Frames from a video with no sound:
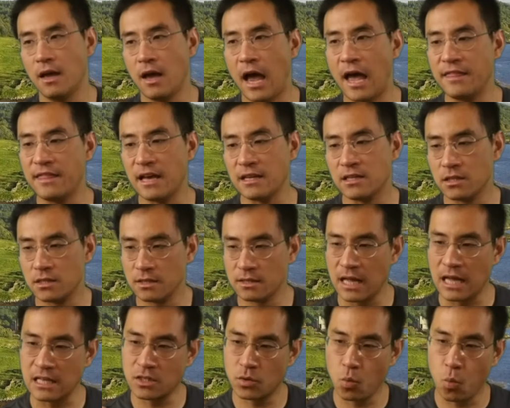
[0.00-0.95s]
And
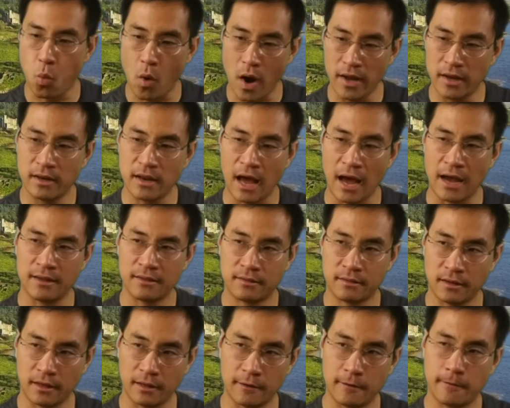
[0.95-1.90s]
that's when I
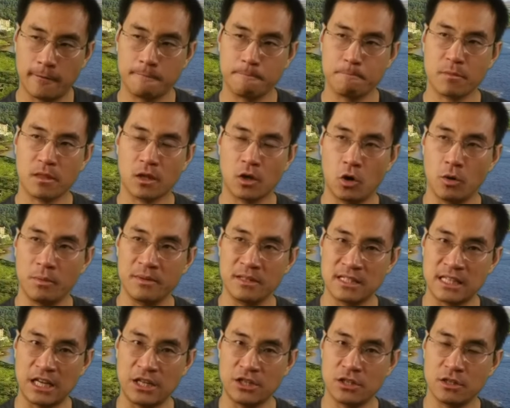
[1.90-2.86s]
think
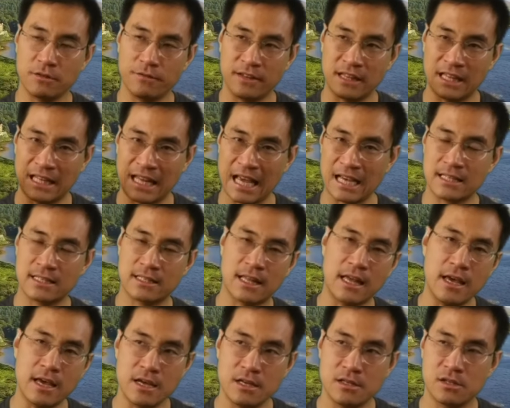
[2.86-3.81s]
globalization for the next
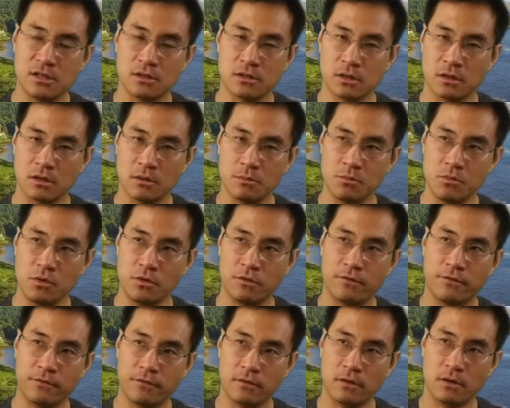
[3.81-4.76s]
stage is going to
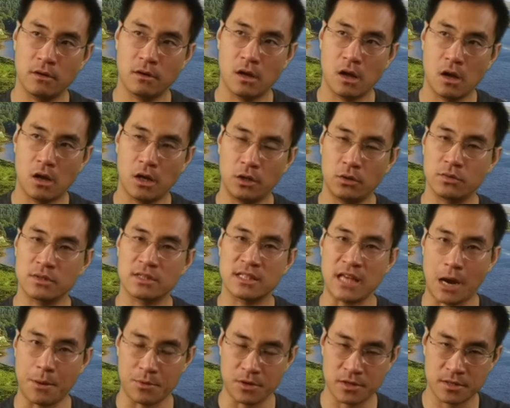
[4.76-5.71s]
move into
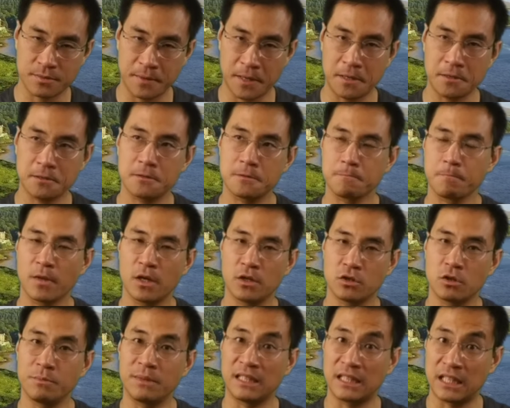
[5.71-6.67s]
cyberspace.
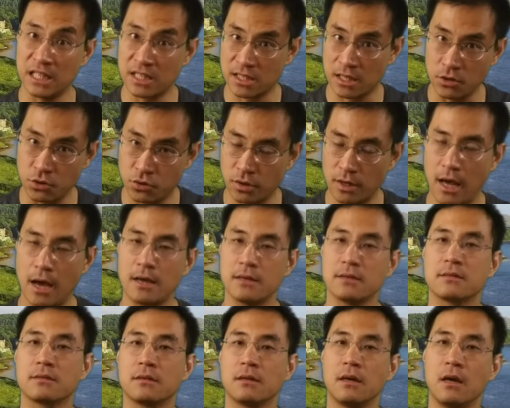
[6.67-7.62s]
It's going to be
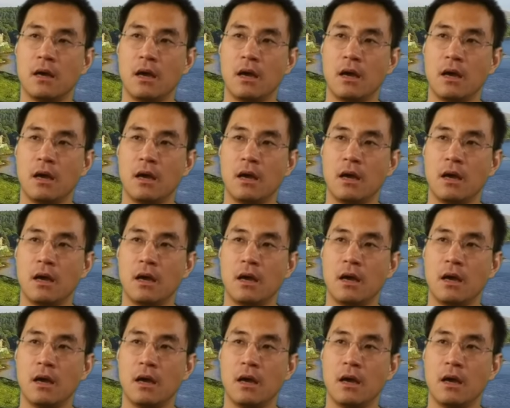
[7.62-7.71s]
decentralized.